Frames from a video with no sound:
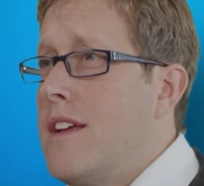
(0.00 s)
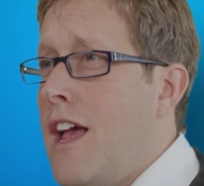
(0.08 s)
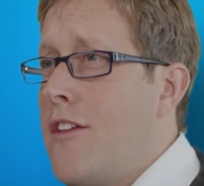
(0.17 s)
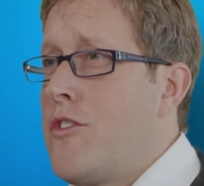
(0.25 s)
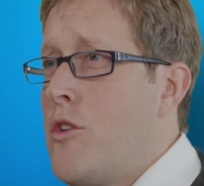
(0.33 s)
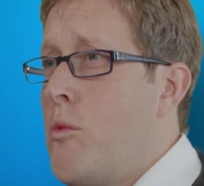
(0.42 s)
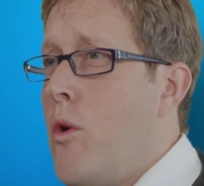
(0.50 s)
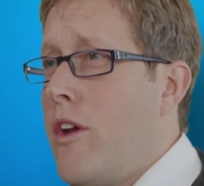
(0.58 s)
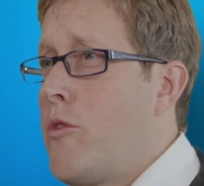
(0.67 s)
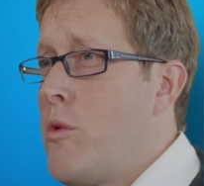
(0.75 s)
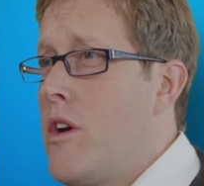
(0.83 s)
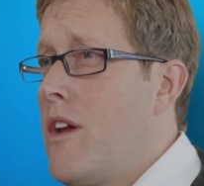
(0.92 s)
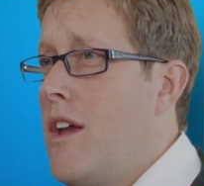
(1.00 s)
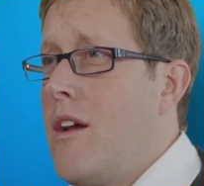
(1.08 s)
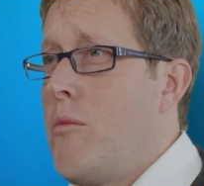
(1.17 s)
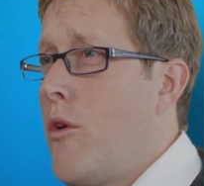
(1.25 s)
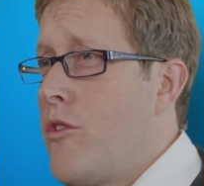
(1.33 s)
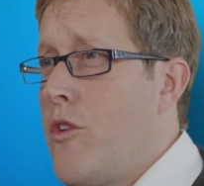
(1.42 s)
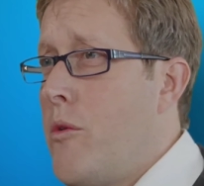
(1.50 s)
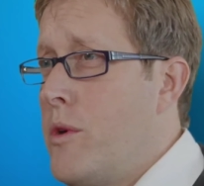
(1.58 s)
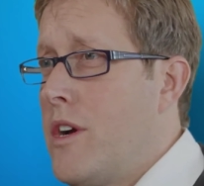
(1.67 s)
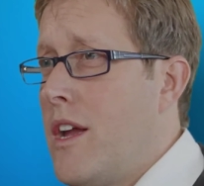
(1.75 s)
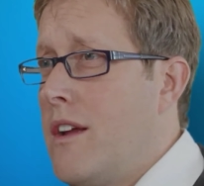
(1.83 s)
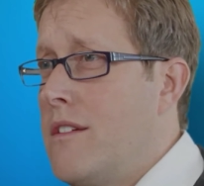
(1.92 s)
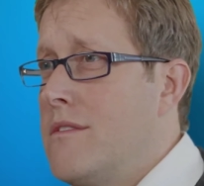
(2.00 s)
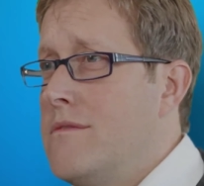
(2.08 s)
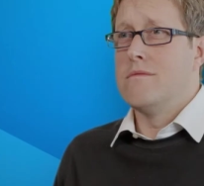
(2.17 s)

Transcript: as to what is working and what's not working.